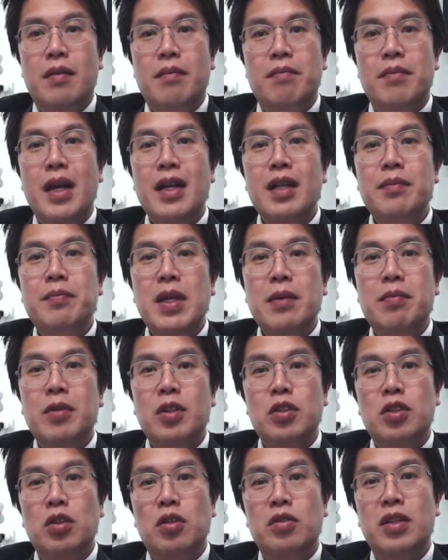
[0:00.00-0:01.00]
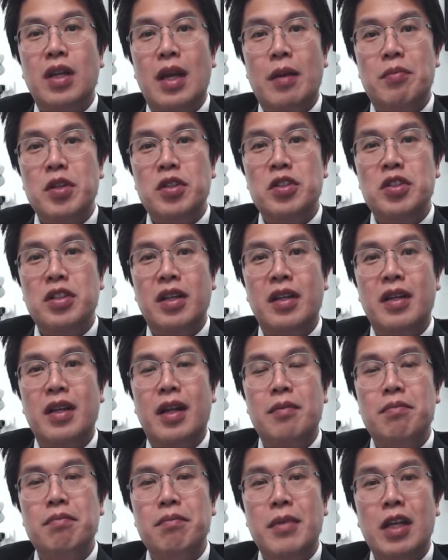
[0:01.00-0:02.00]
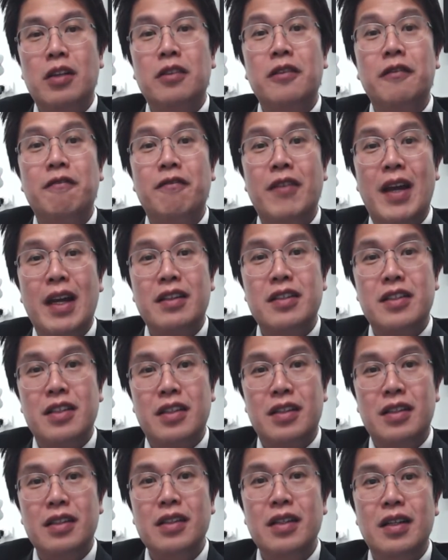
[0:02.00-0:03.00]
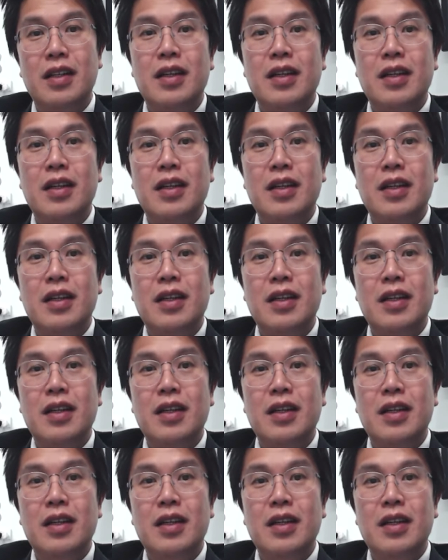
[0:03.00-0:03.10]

Many people don't appreciate that male factor